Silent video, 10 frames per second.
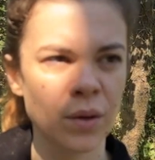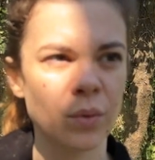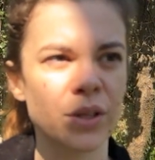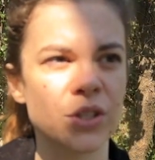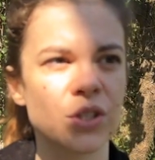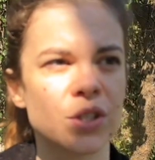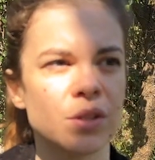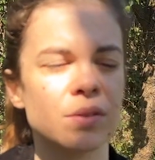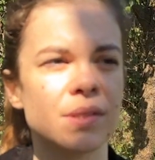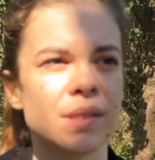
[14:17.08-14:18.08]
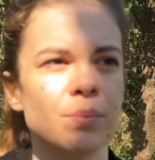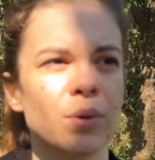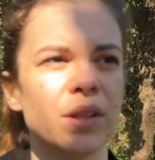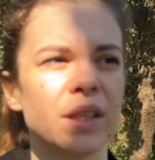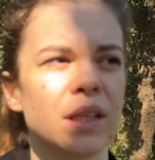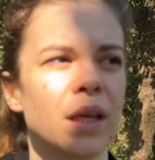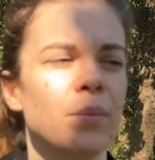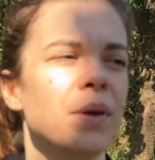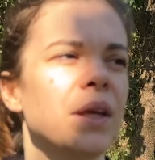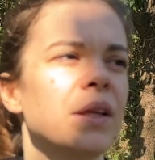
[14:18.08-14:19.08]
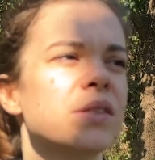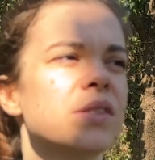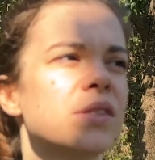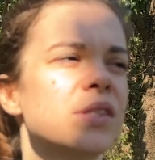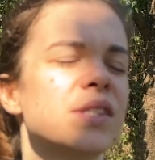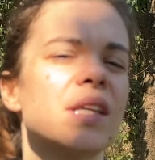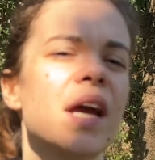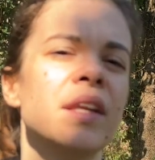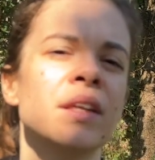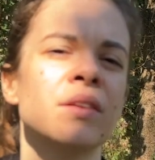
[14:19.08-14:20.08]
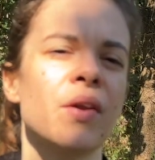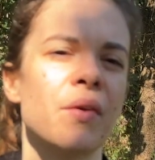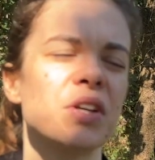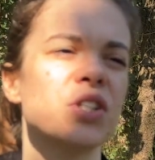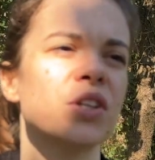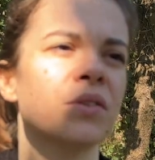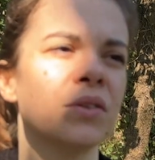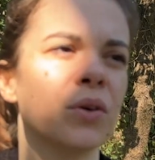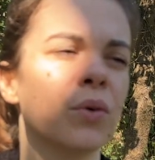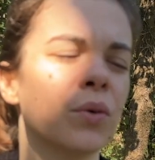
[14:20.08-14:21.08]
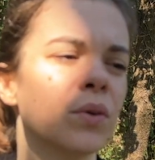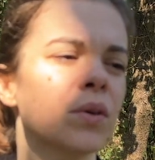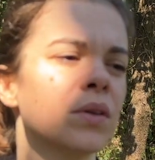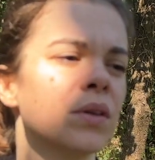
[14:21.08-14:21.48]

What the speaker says: which symbolically means deciding the direction, the goal